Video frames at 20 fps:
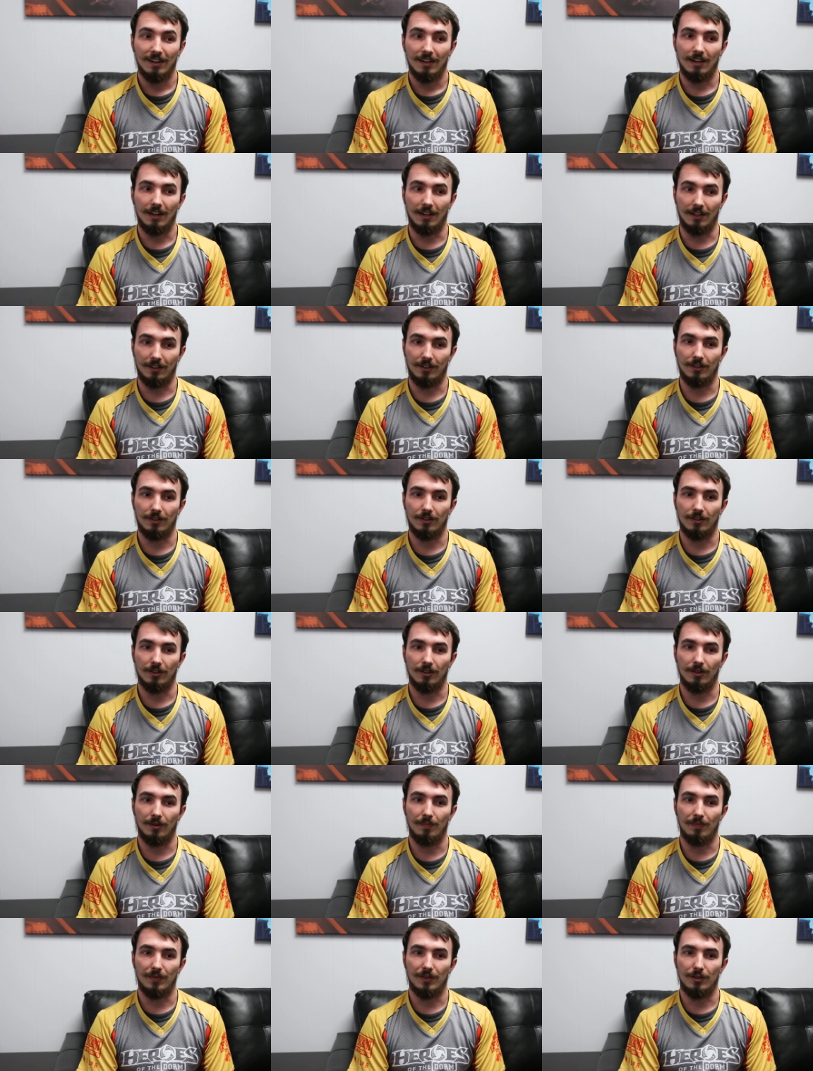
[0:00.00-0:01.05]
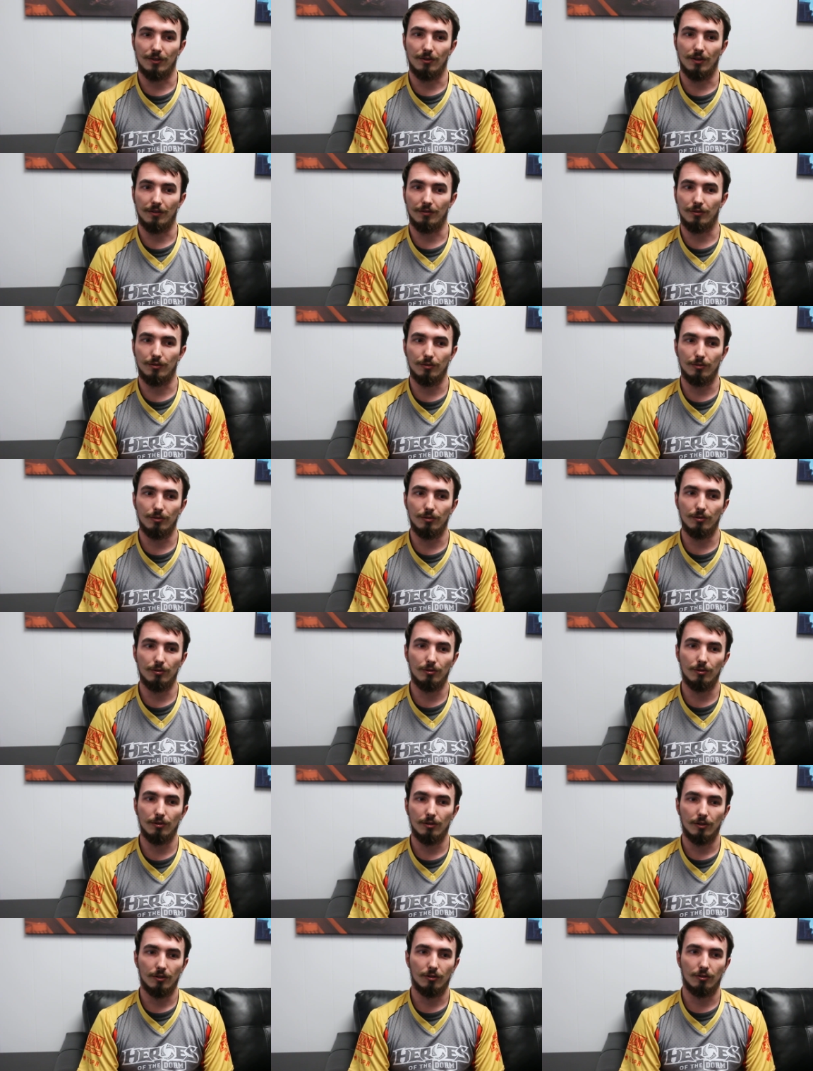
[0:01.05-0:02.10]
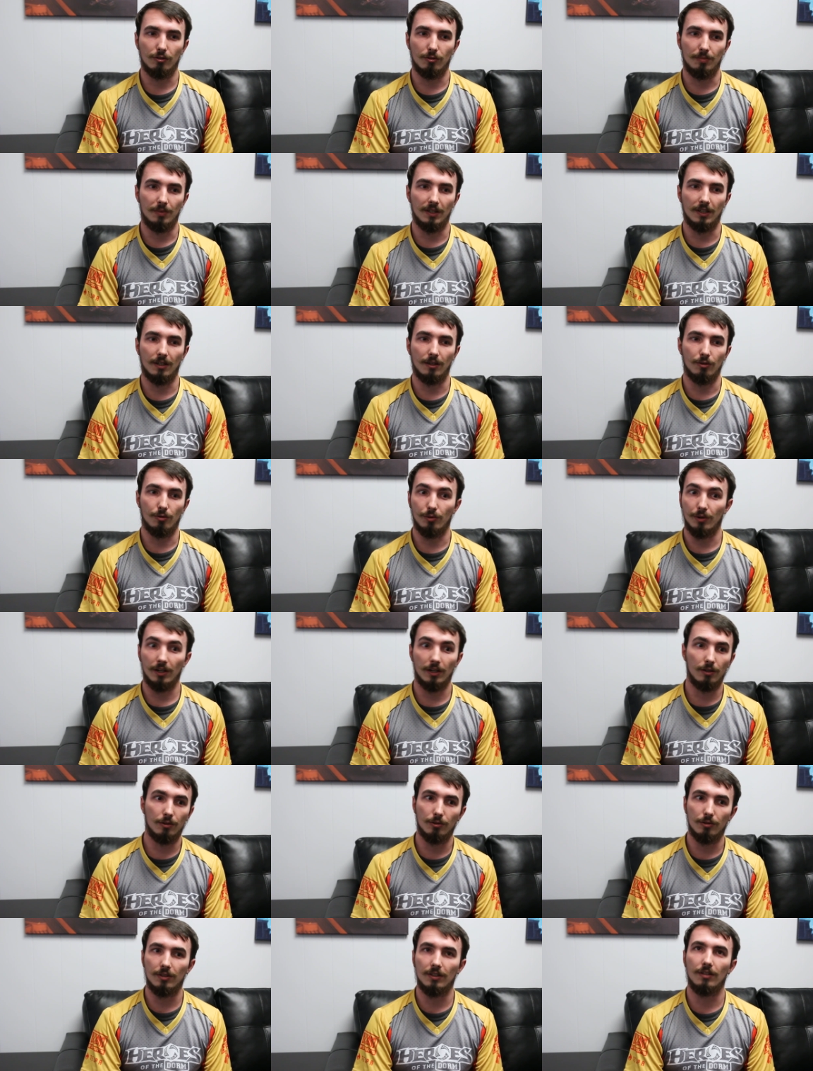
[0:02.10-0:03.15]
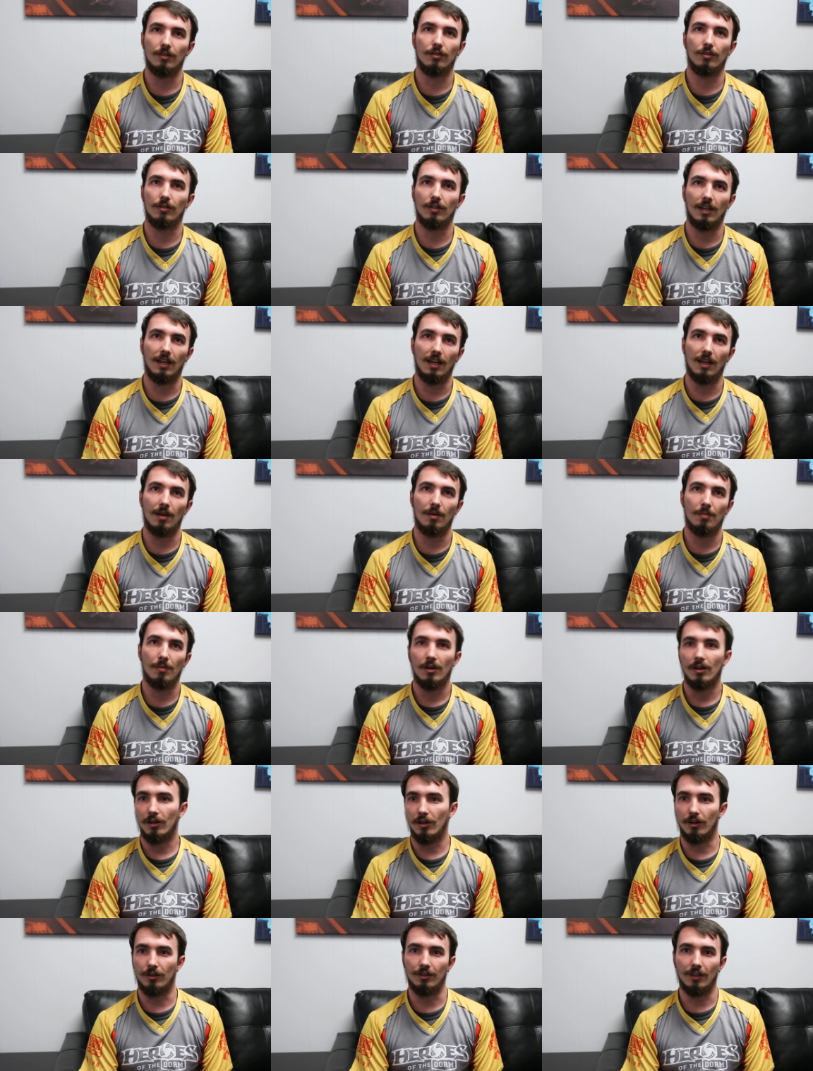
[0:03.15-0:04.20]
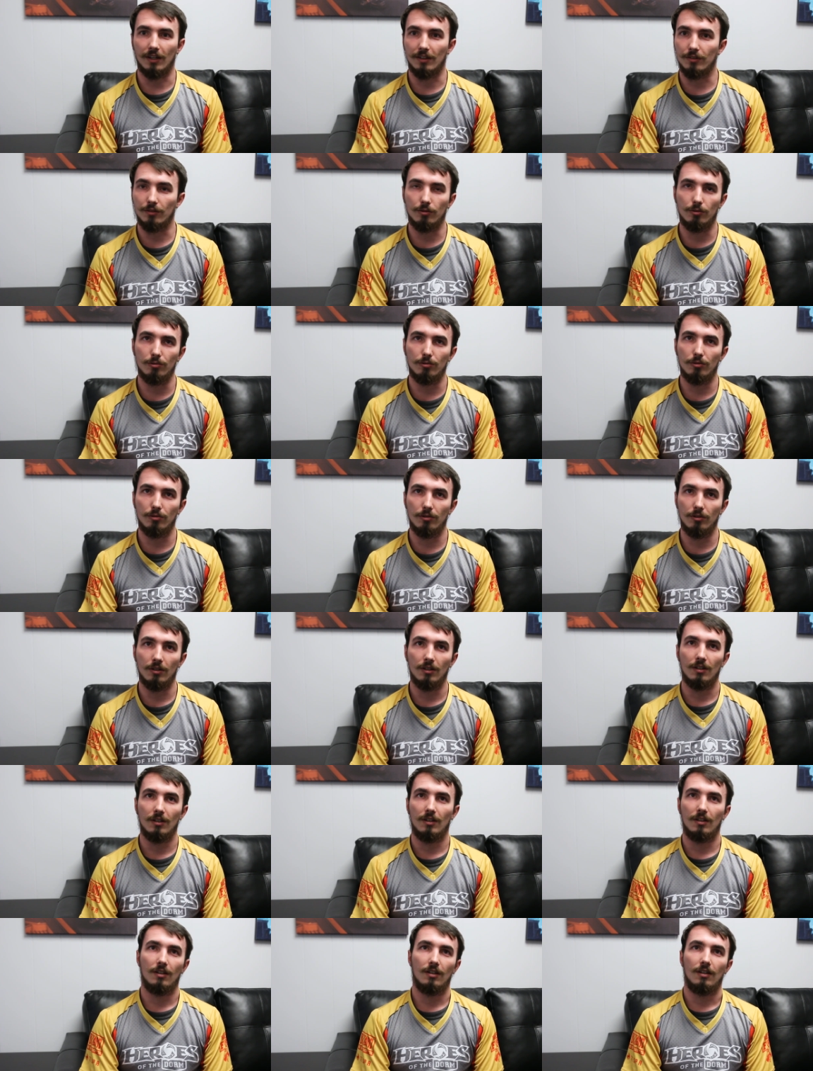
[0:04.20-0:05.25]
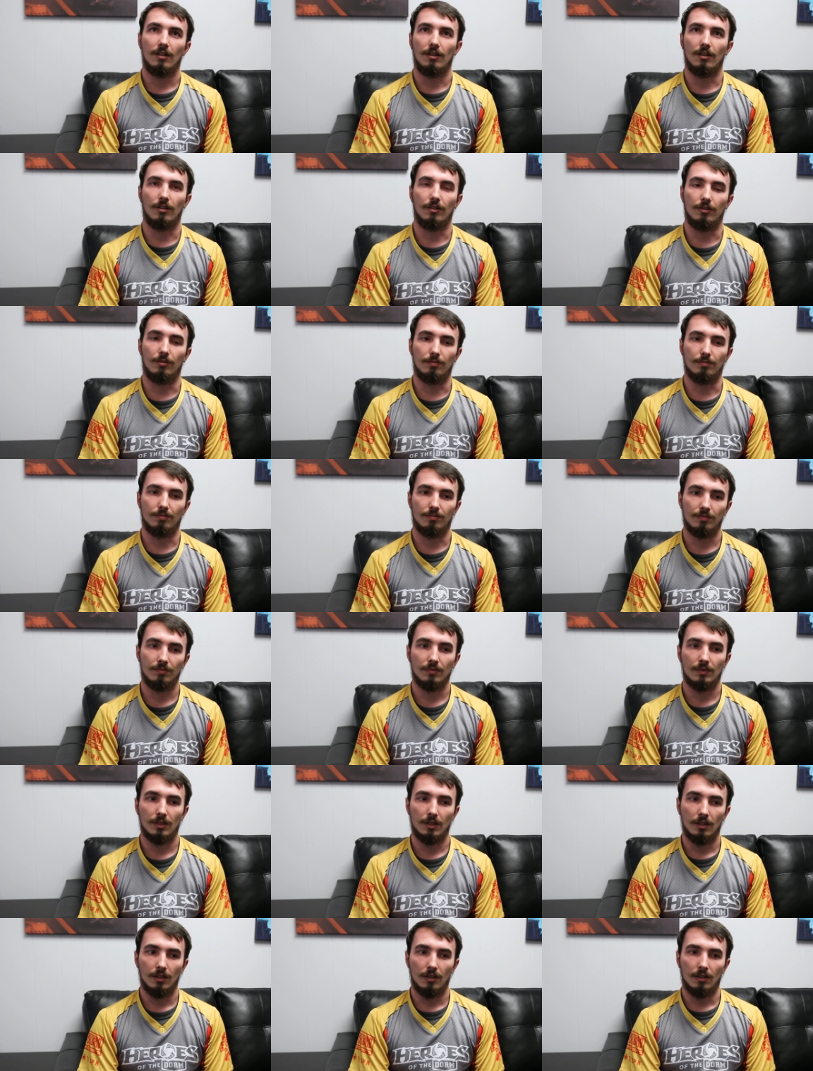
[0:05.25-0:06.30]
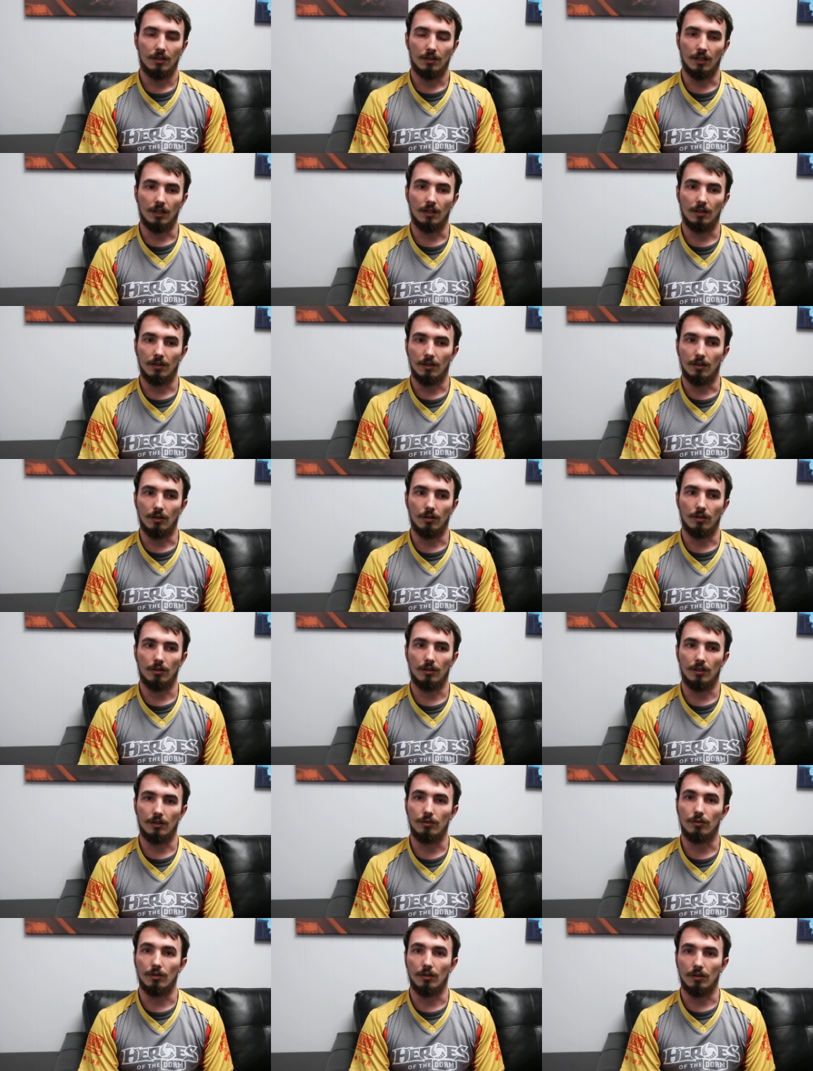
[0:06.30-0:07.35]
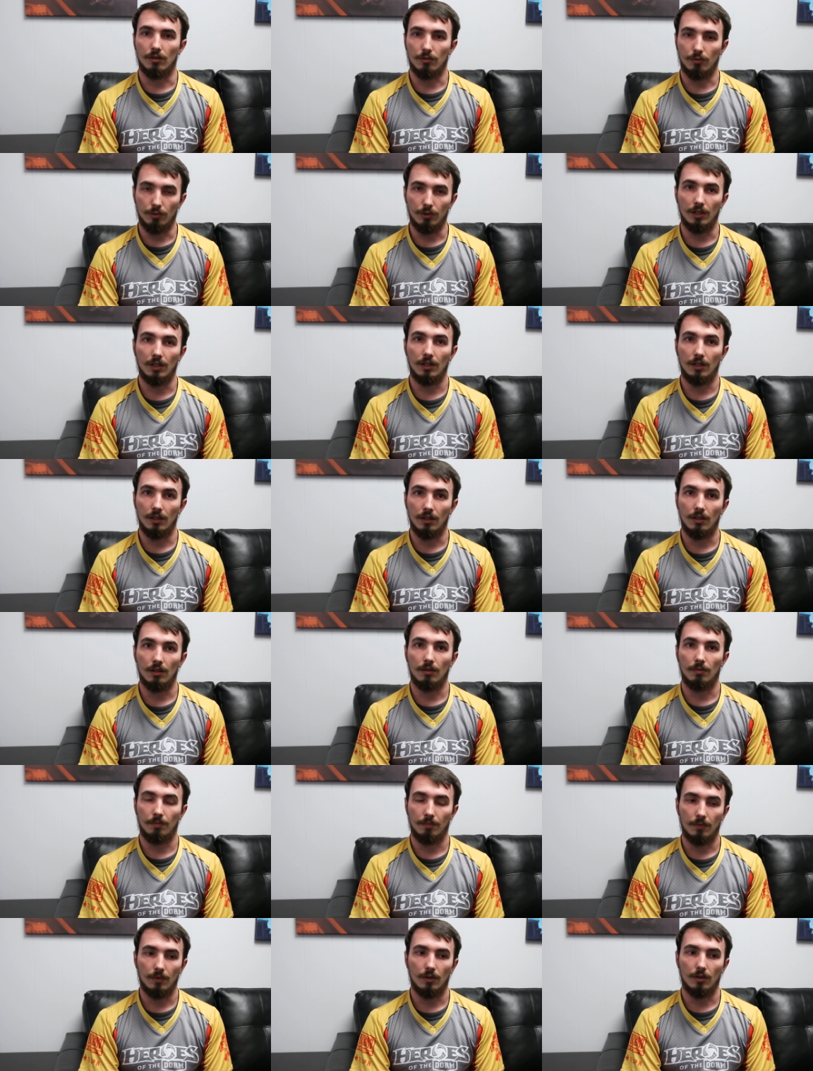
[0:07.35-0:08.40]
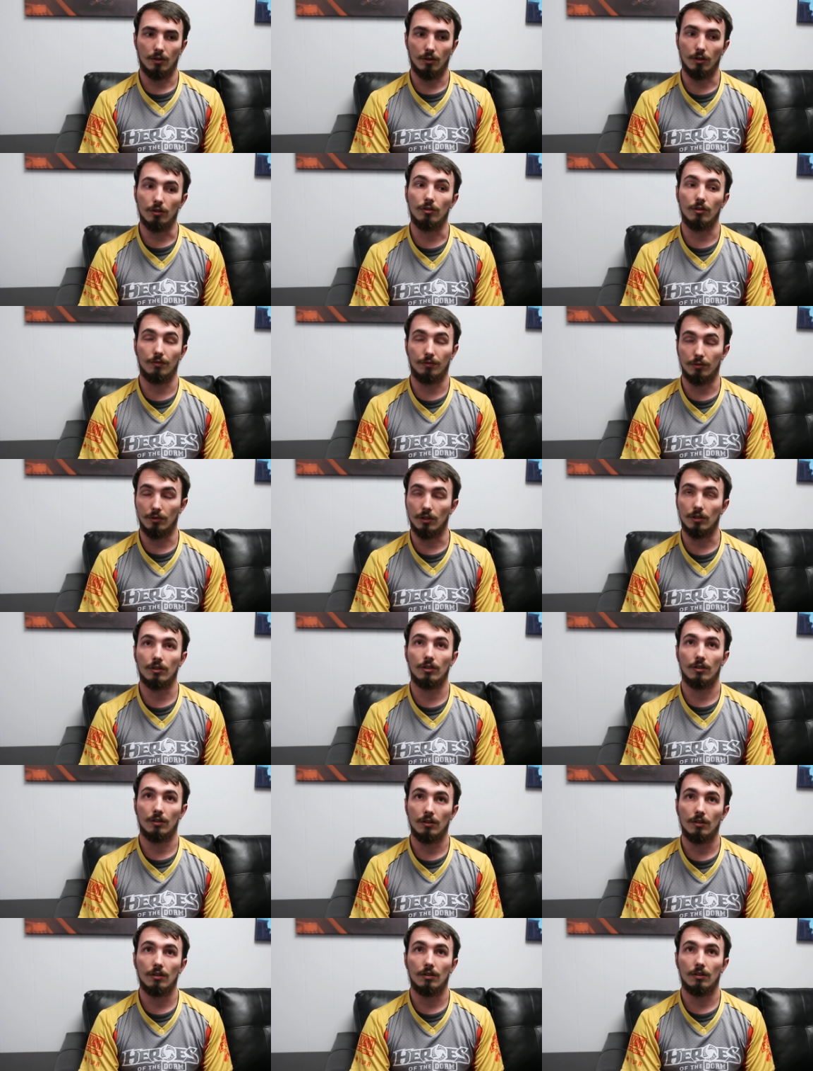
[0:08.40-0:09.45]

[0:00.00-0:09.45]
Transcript: Like you have to be really good in the game and at school, and it's really a lot of work.